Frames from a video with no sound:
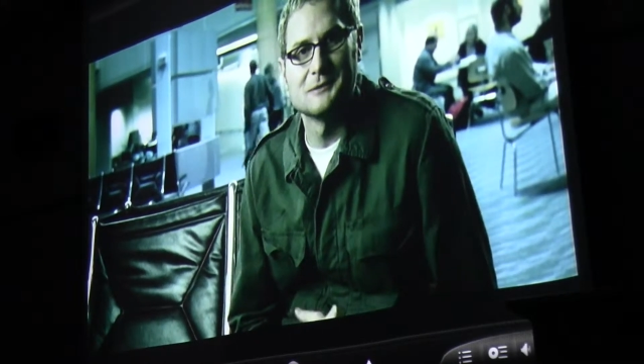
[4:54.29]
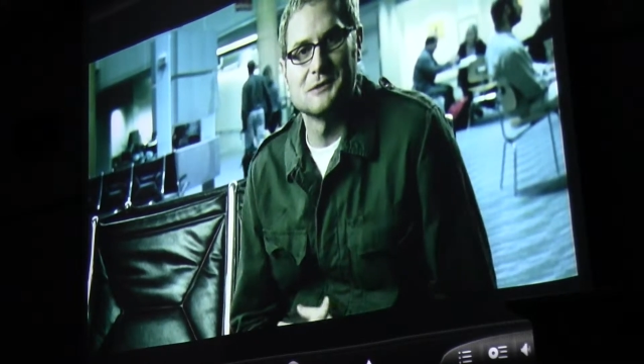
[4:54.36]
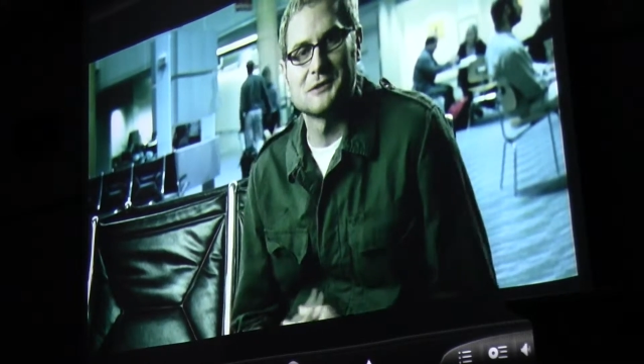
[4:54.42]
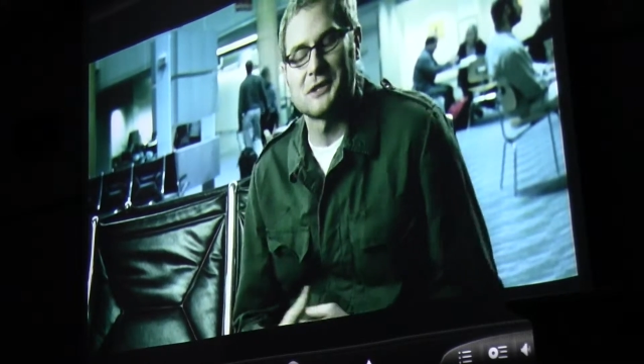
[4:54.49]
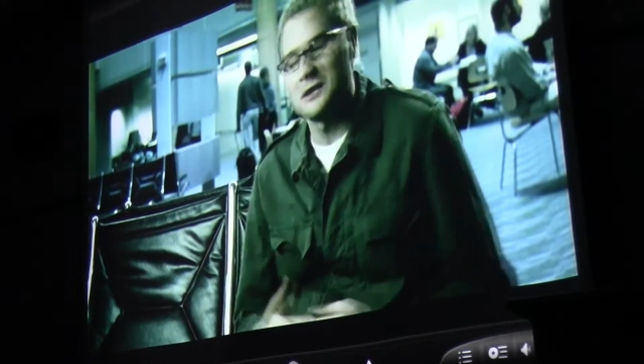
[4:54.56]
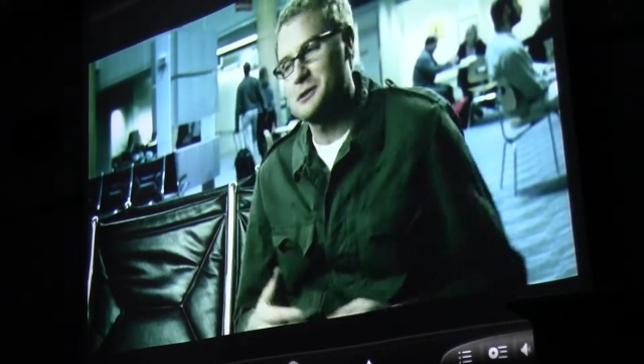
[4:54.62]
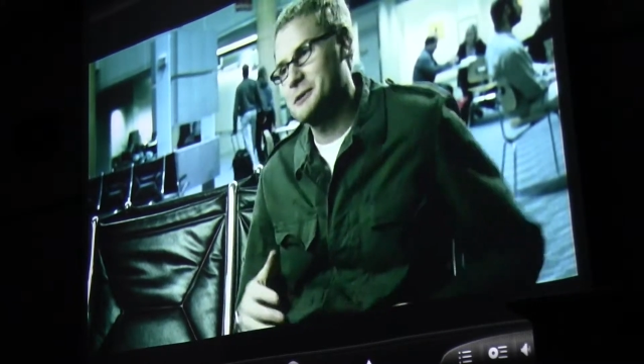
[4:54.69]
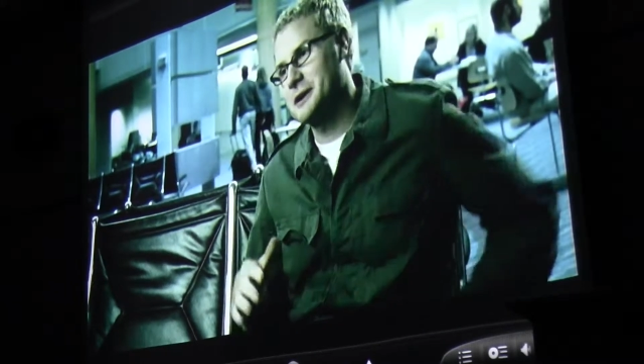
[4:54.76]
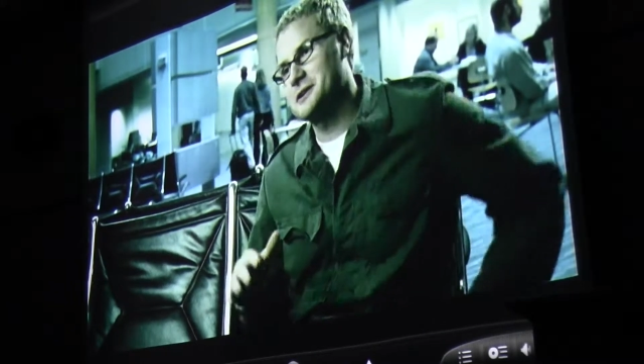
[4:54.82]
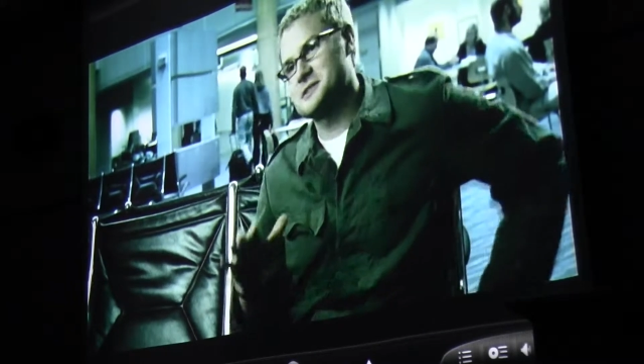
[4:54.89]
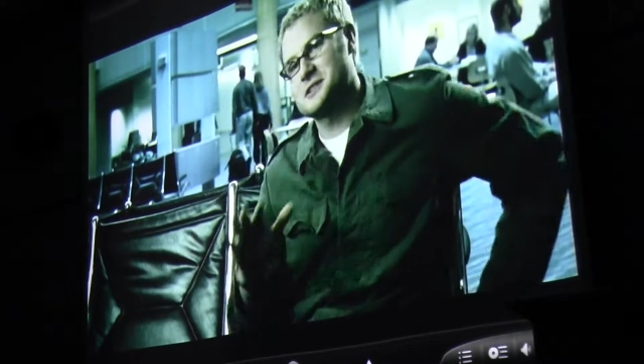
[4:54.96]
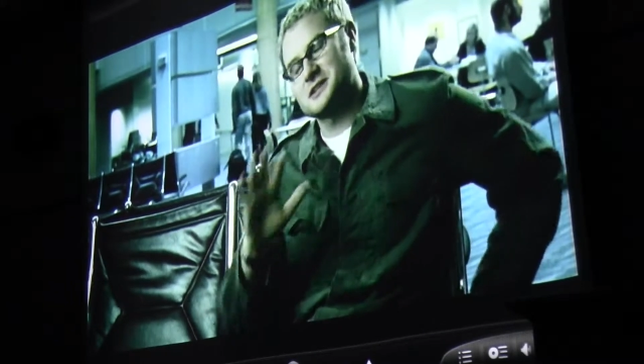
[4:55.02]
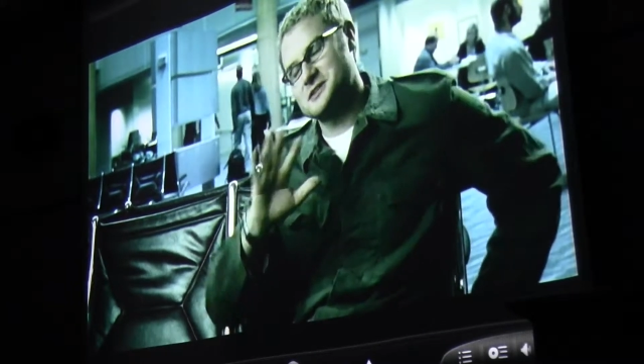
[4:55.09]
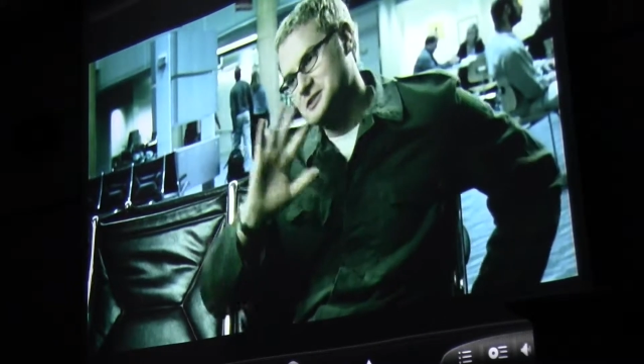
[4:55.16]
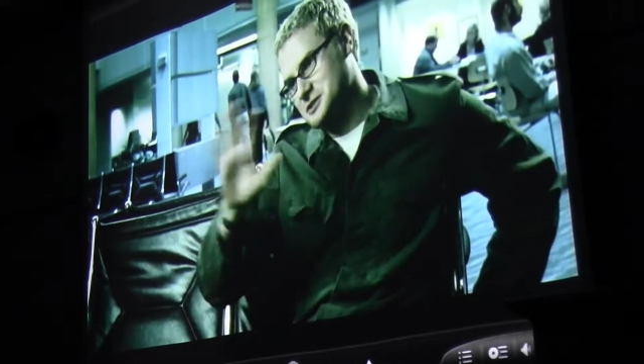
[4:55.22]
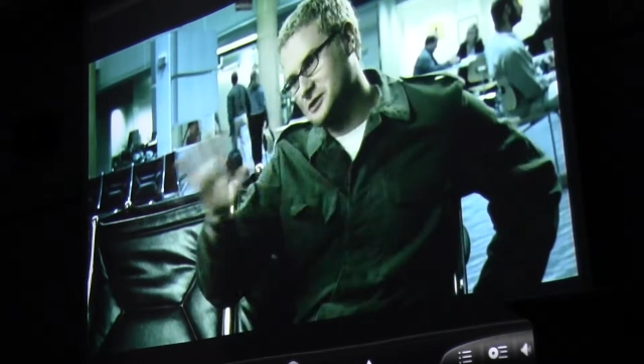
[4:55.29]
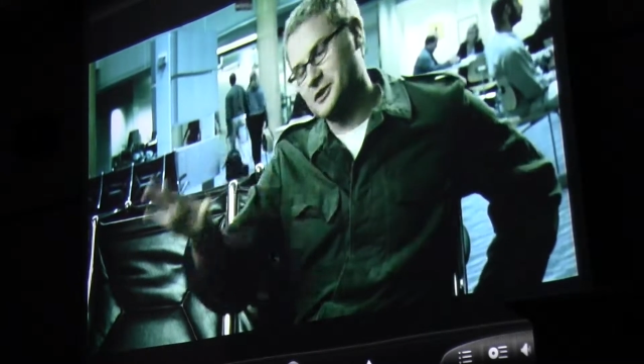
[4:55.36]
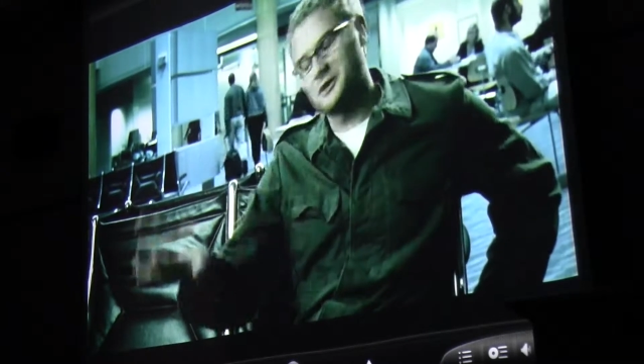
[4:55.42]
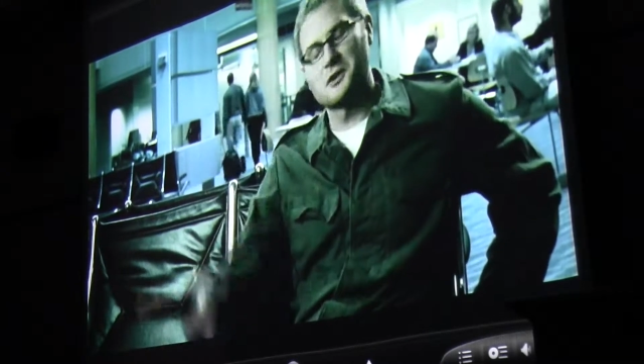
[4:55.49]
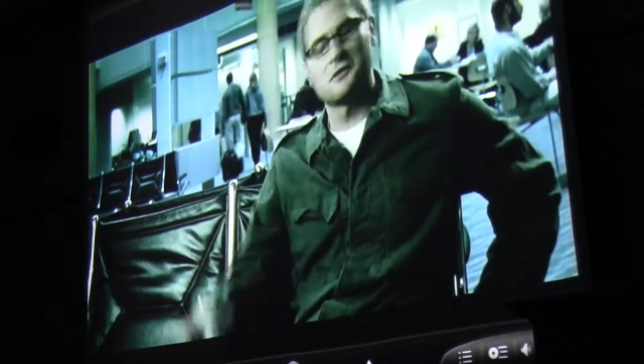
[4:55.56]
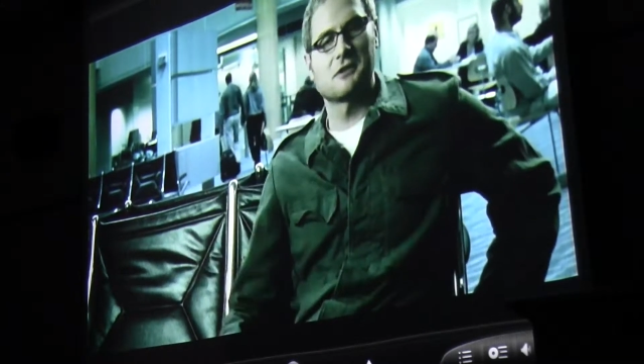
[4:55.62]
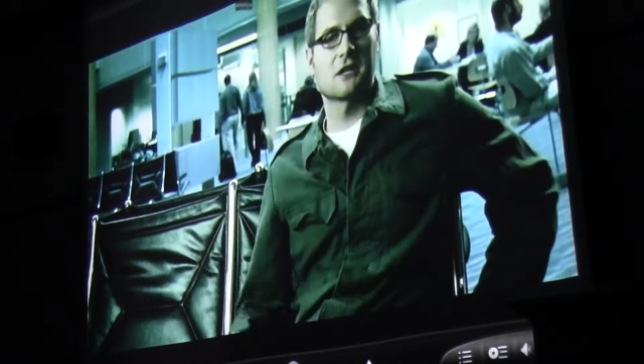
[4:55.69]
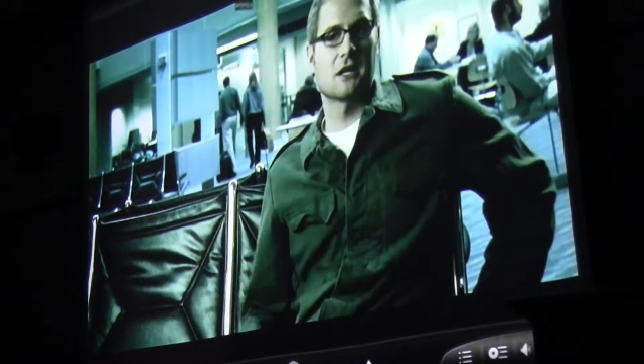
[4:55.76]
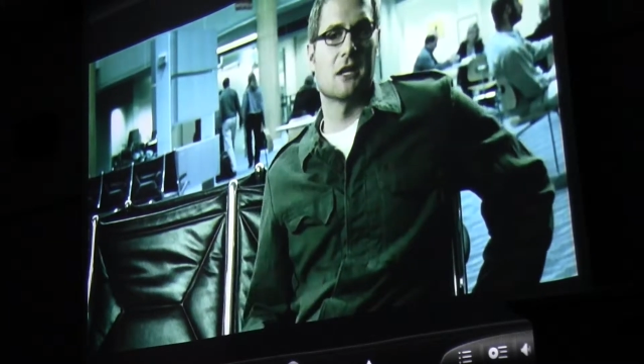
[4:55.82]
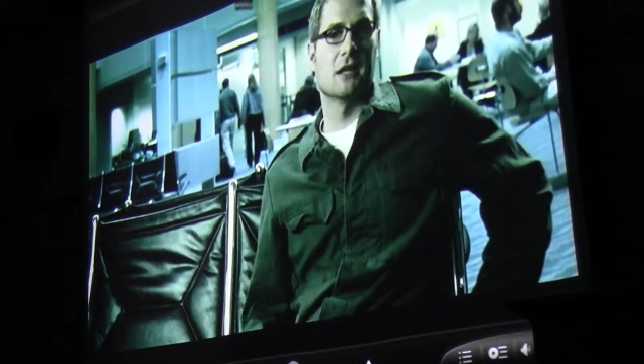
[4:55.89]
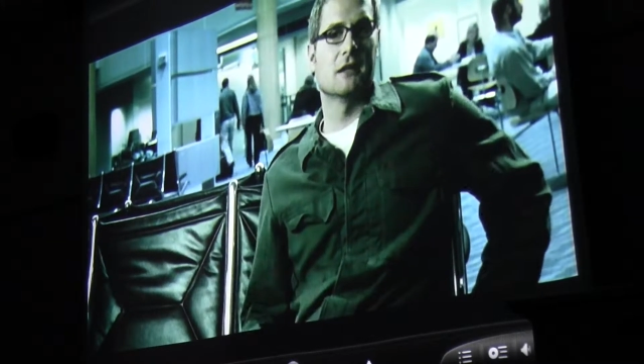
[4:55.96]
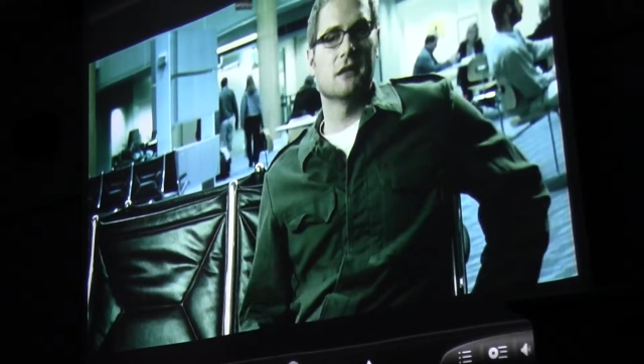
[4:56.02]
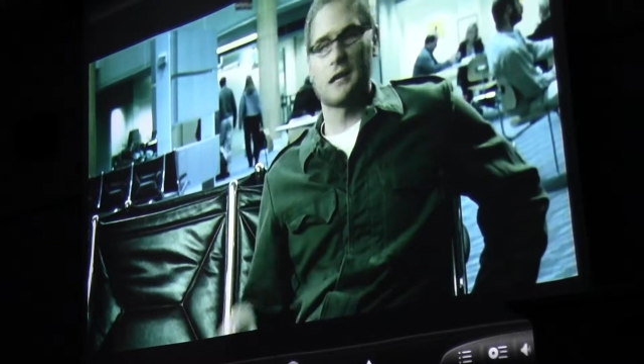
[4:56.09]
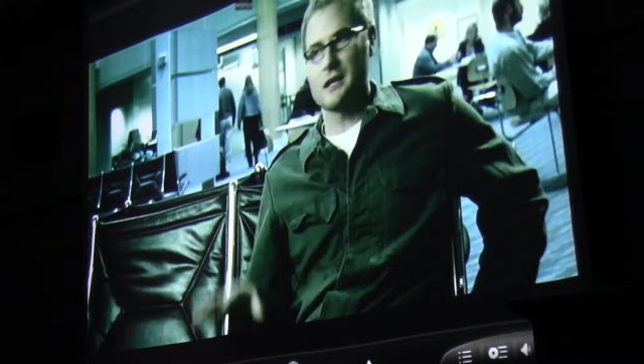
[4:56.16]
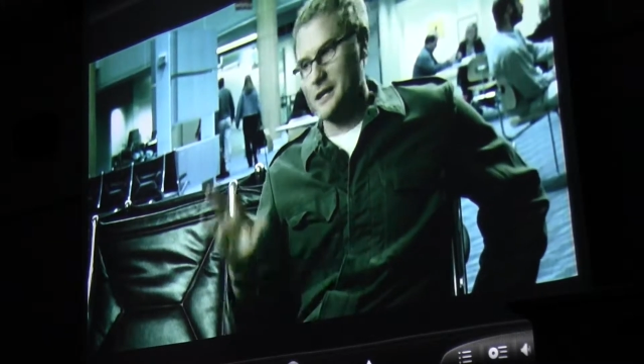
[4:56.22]
It's like the writer says, just turn it over to
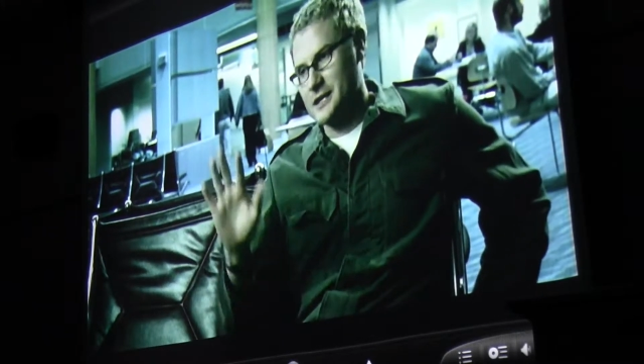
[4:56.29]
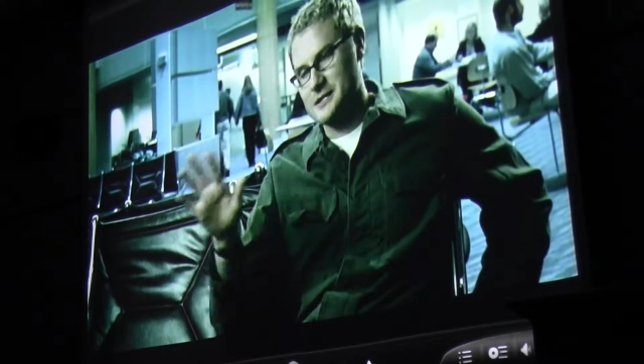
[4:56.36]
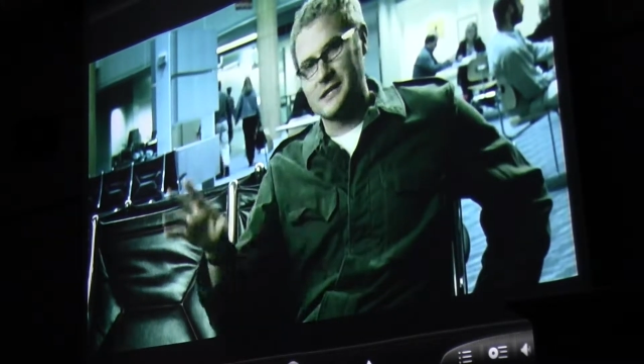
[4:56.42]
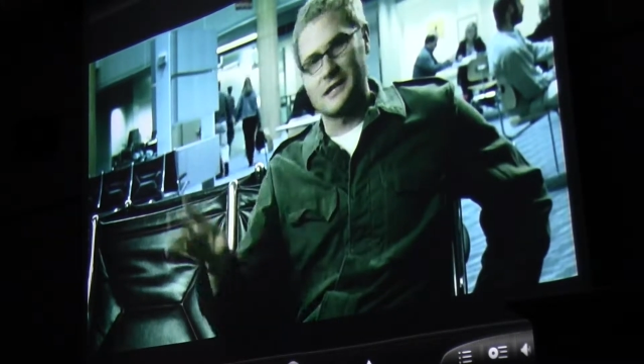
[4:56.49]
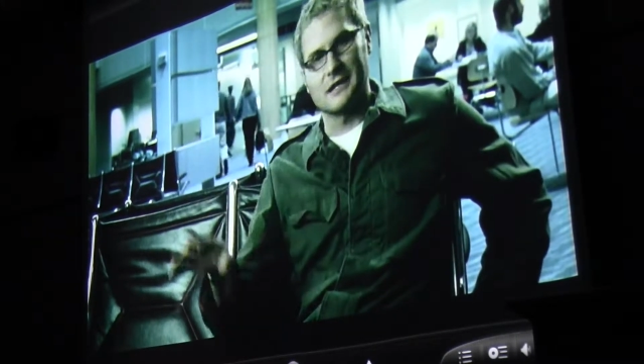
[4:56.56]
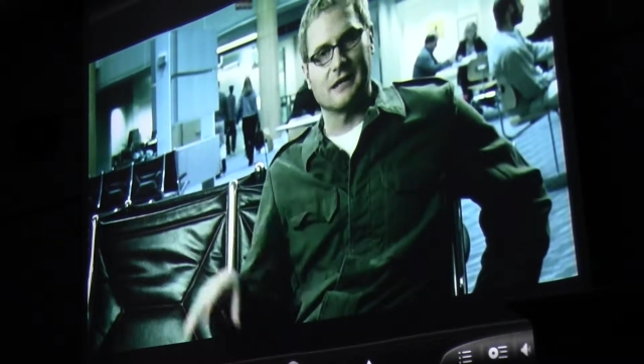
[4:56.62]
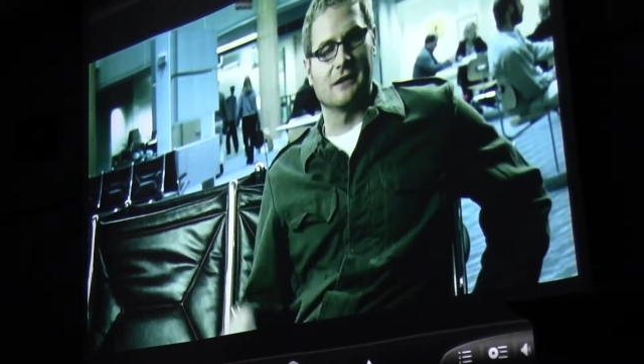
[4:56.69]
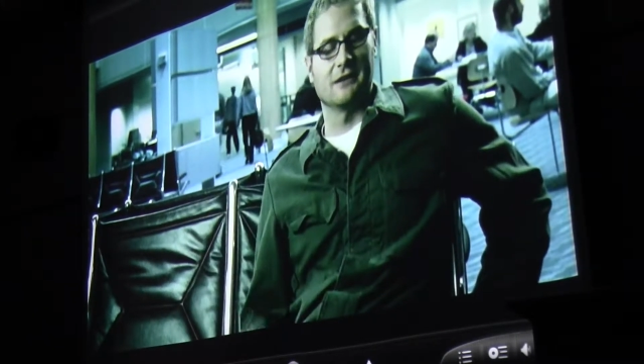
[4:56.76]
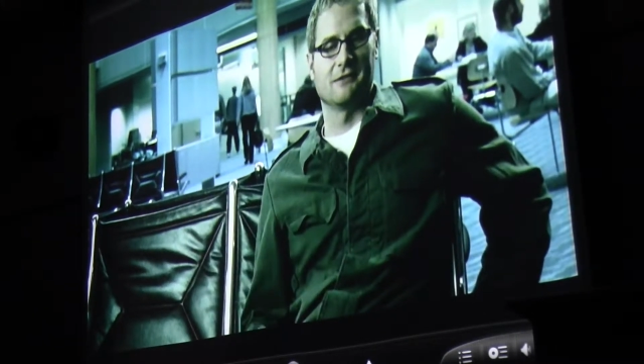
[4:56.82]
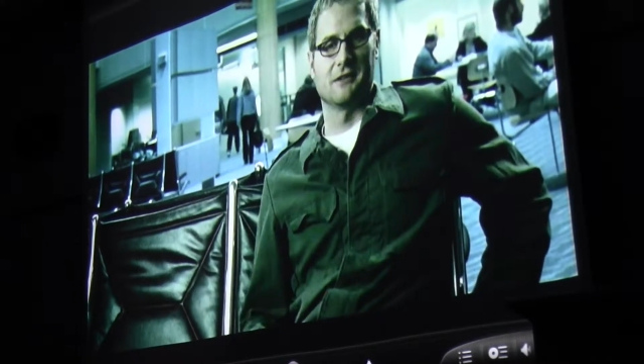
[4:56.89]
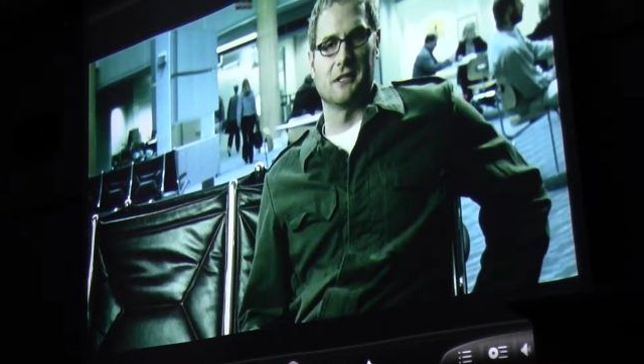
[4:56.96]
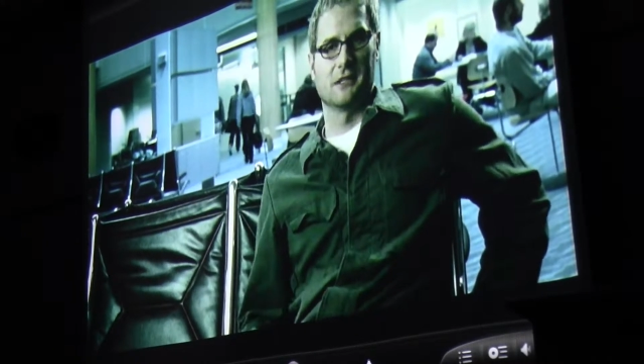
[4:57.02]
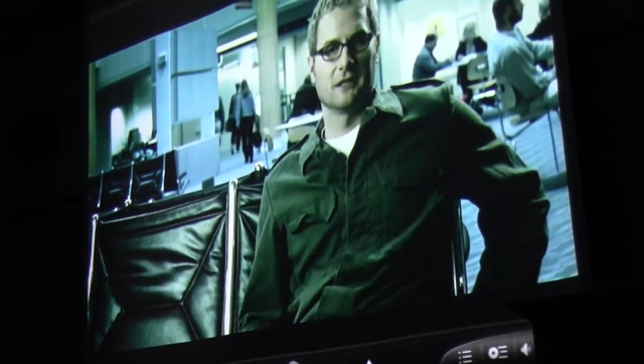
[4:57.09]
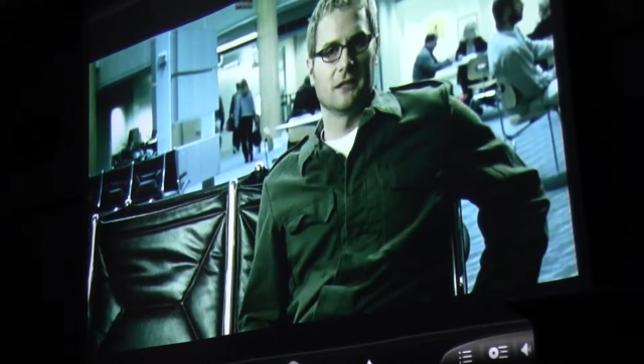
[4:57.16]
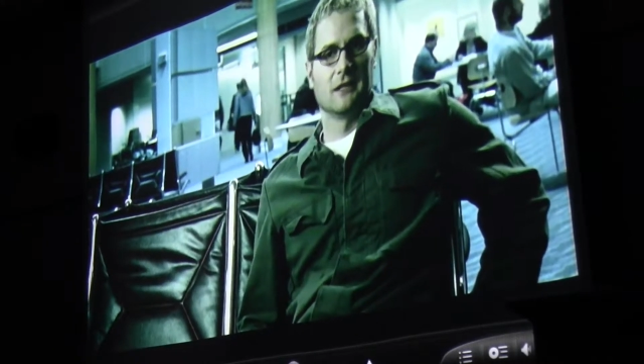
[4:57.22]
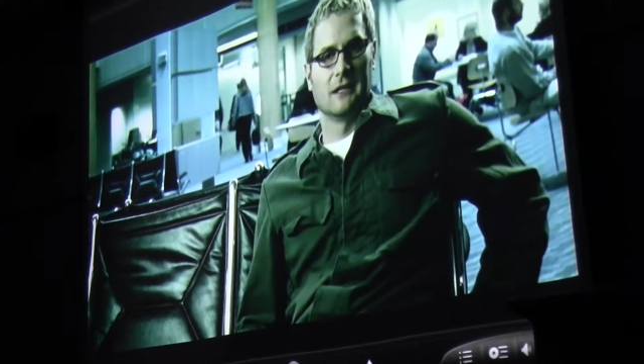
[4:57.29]
God. Let God take care of it.